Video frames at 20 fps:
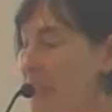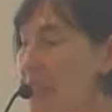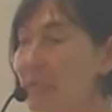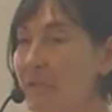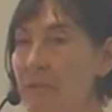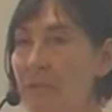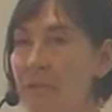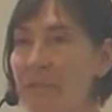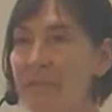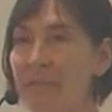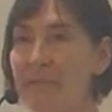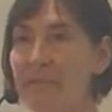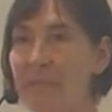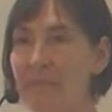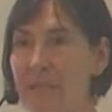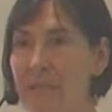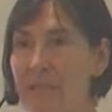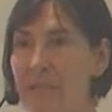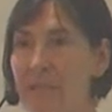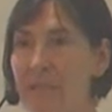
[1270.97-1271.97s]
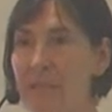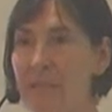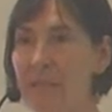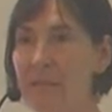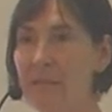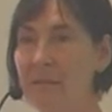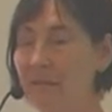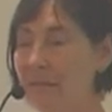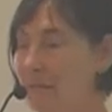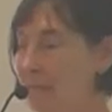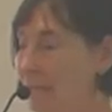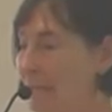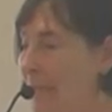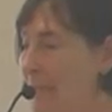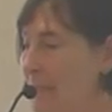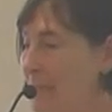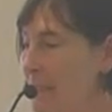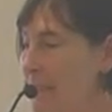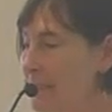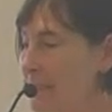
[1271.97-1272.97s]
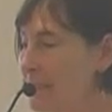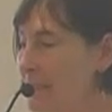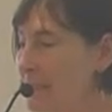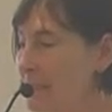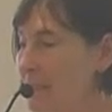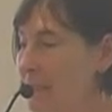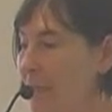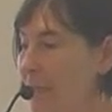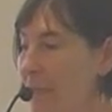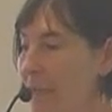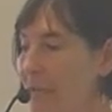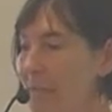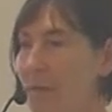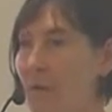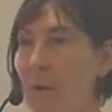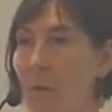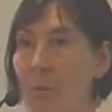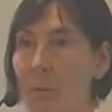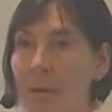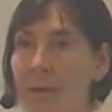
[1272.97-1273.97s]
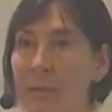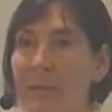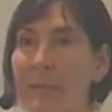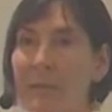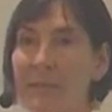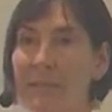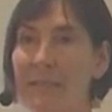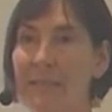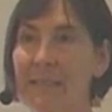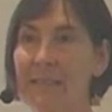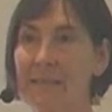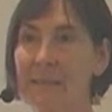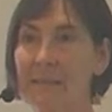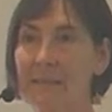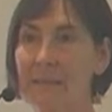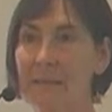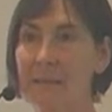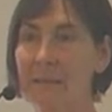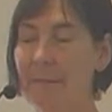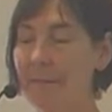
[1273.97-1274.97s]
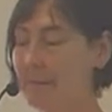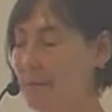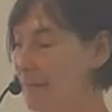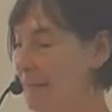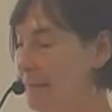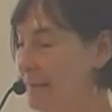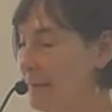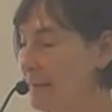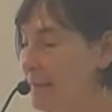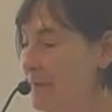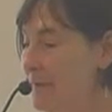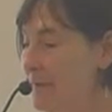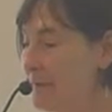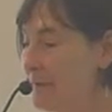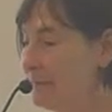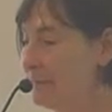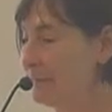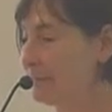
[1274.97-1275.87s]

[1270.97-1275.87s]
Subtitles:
includes physical, biological, and water quality data layers.